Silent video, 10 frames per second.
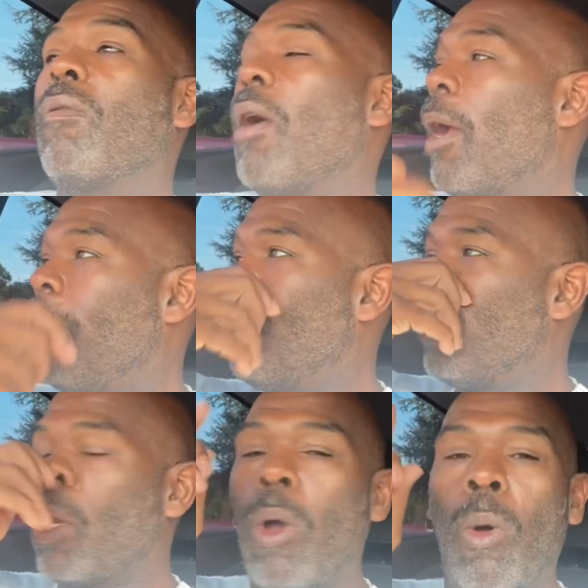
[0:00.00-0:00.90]
right?
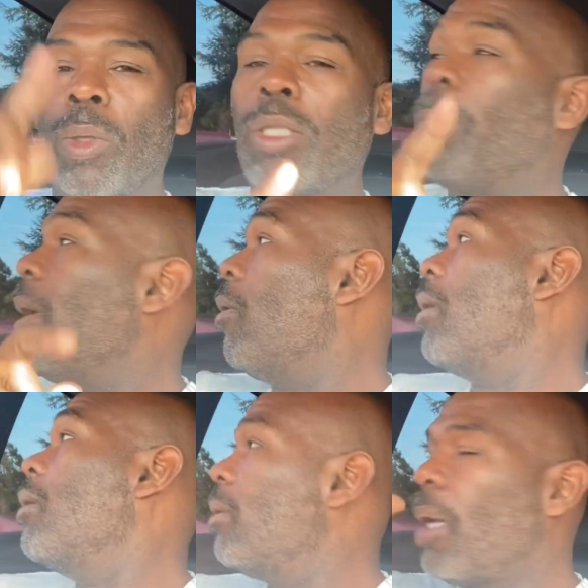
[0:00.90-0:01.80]
The Holy Spirit.
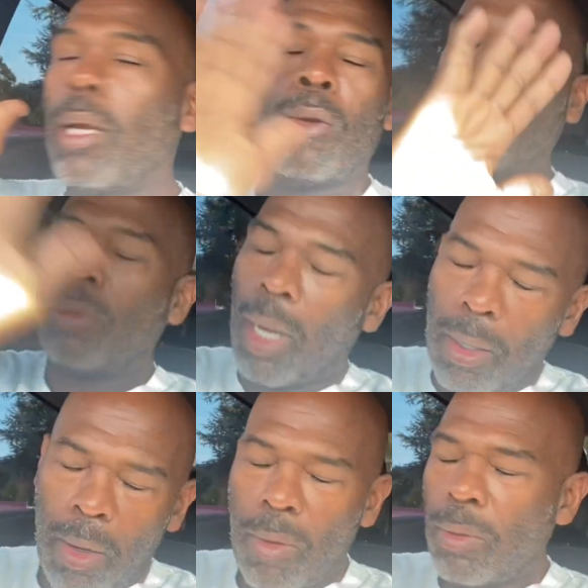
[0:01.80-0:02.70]
I know, I
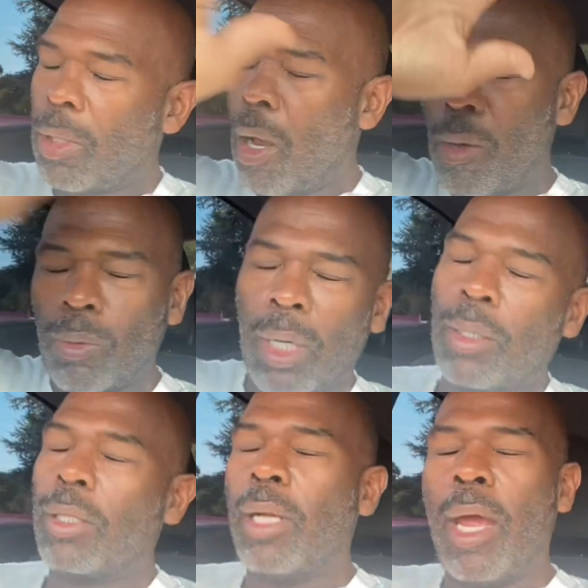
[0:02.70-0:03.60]
know y'all don't
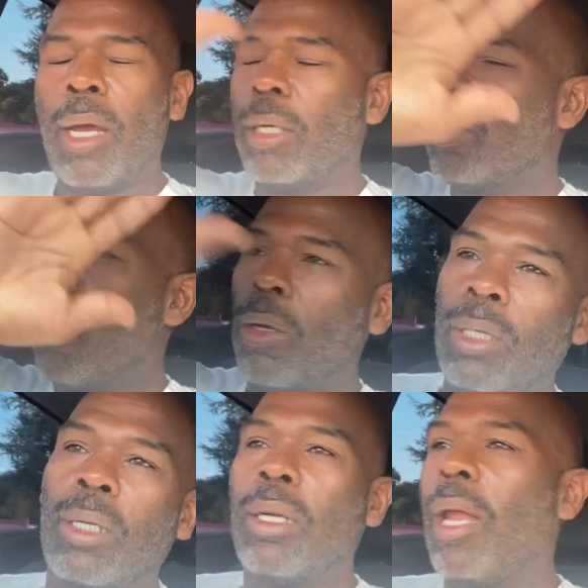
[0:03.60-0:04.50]
understand because y'all
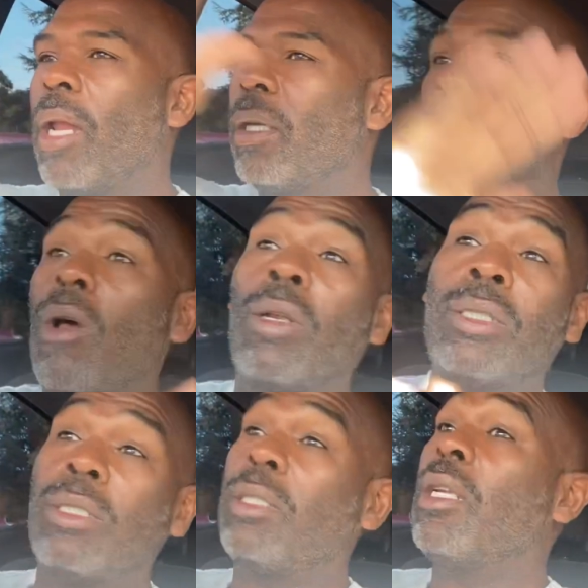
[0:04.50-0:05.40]
in the, a lot of y'all
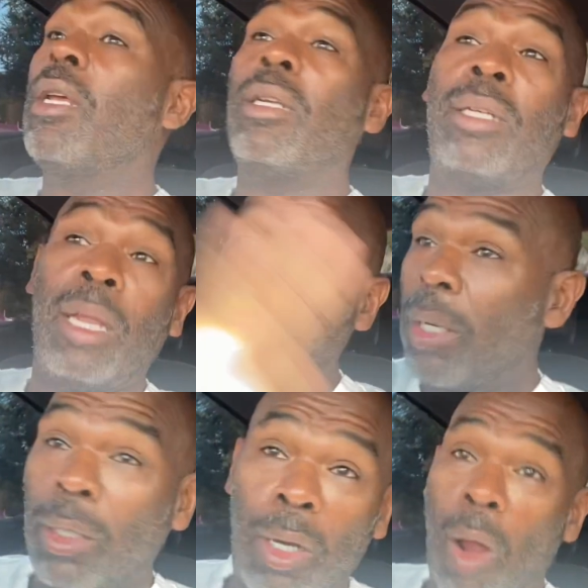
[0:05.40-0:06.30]
is deep in
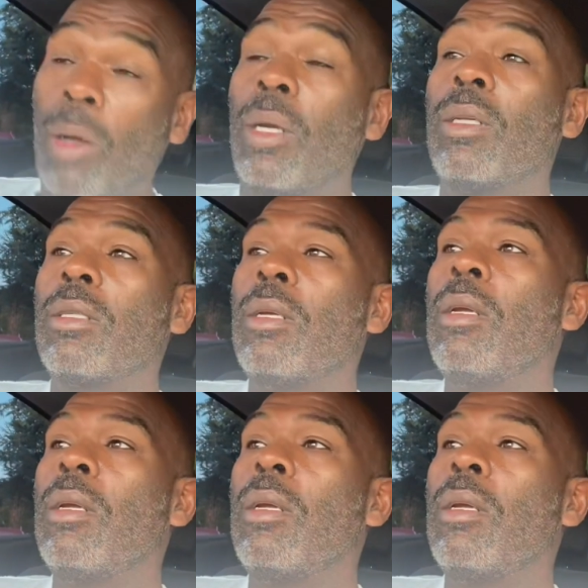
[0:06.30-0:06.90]
the darkness.